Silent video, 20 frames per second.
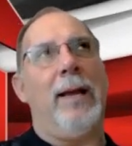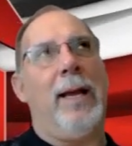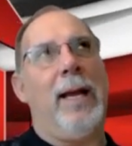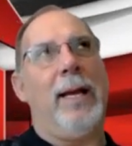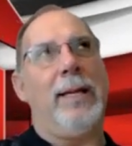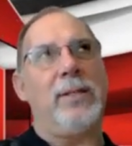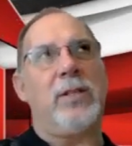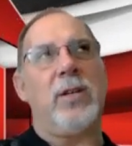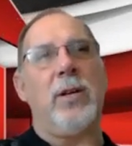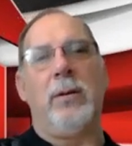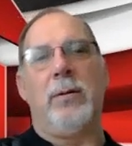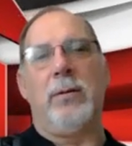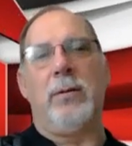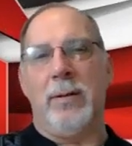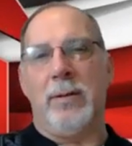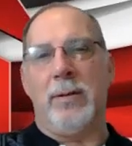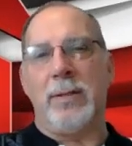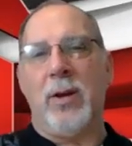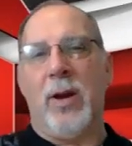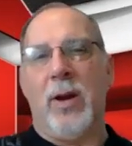And so
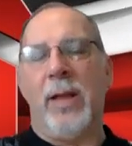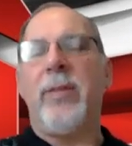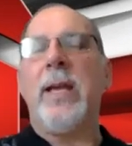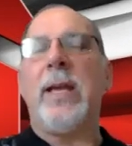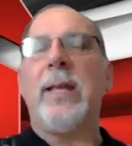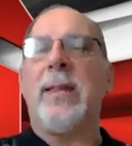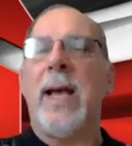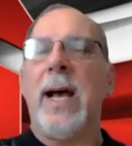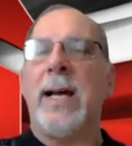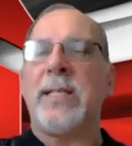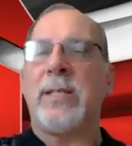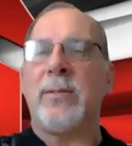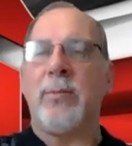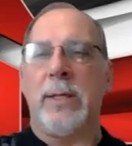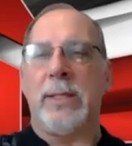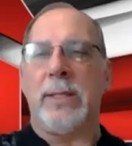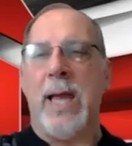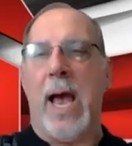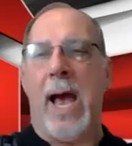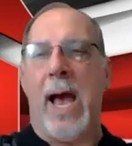I think that's
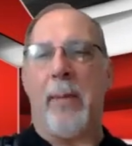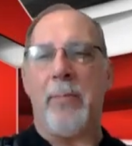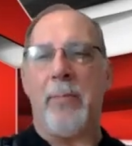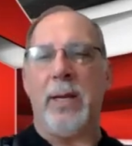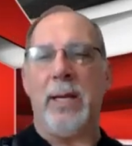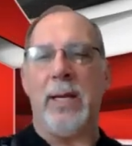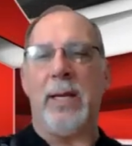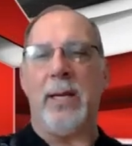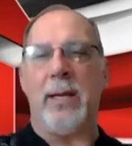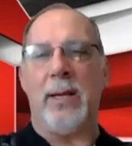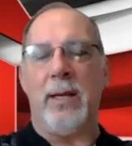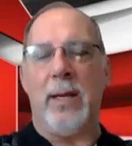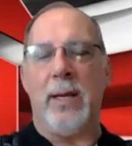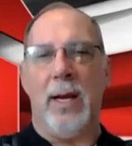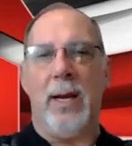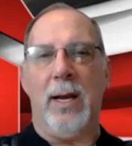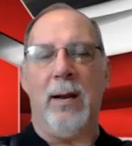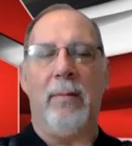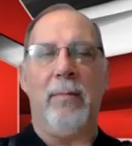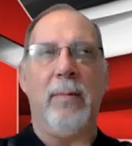what's happening.
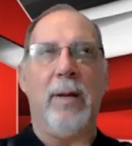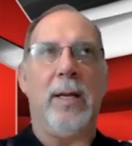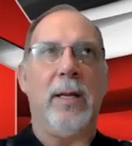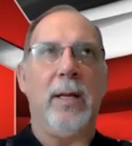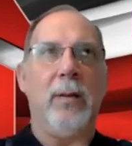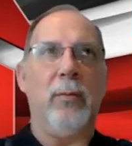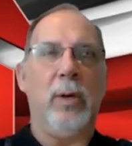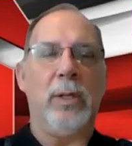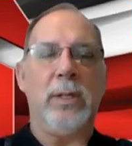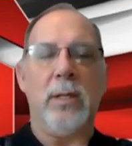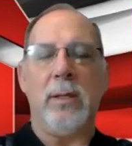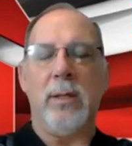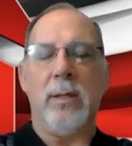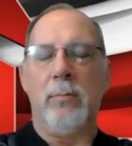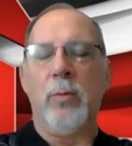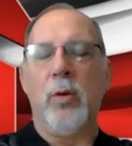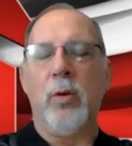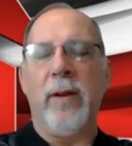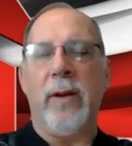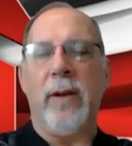What
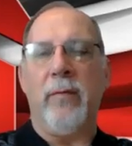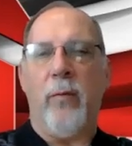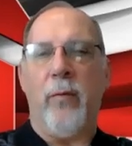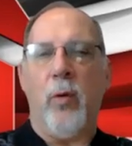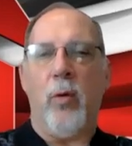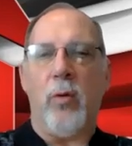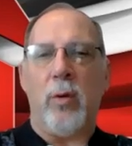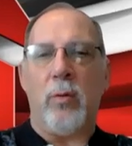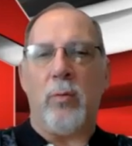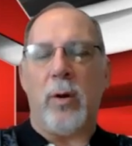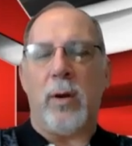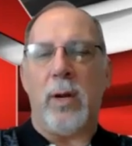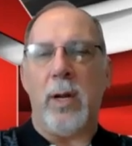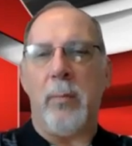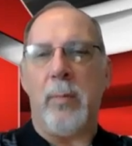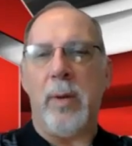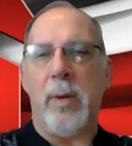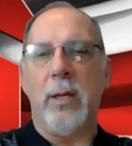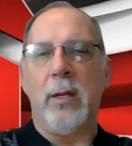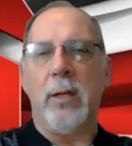moving forward, we're
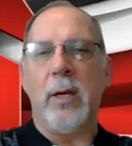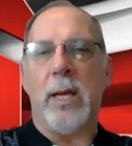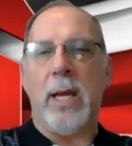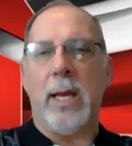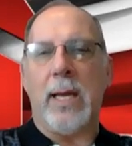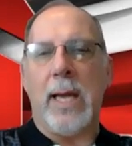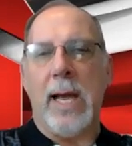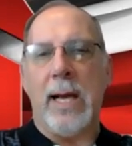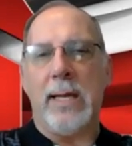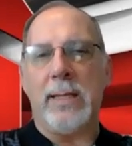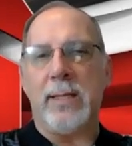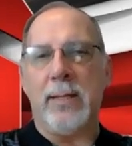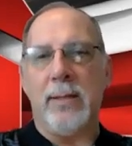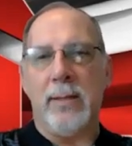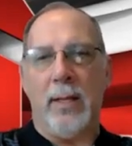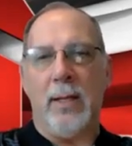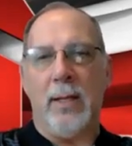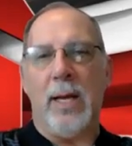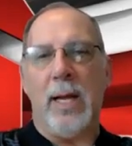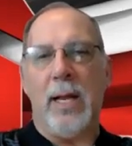going to be looking at
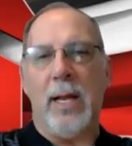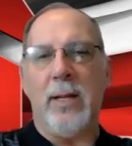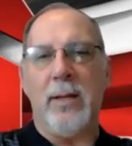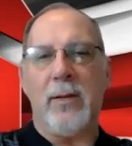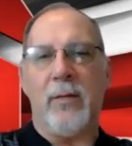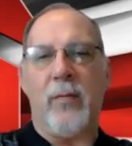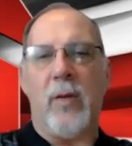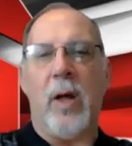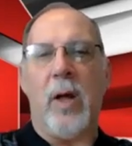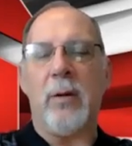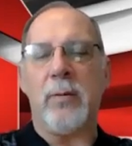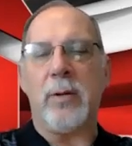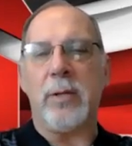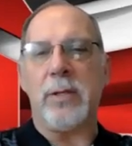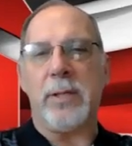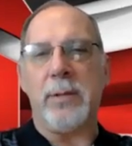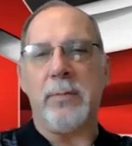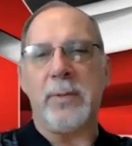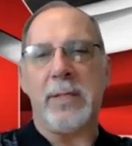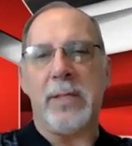a lot of this
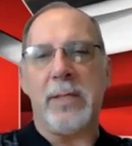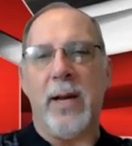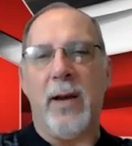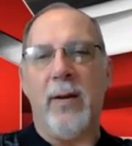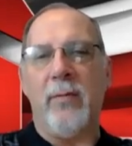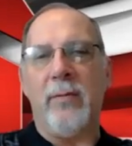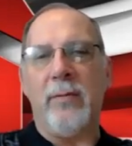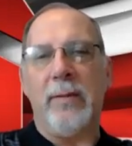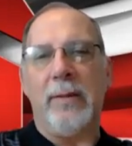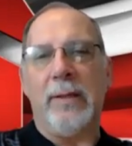followership stuff.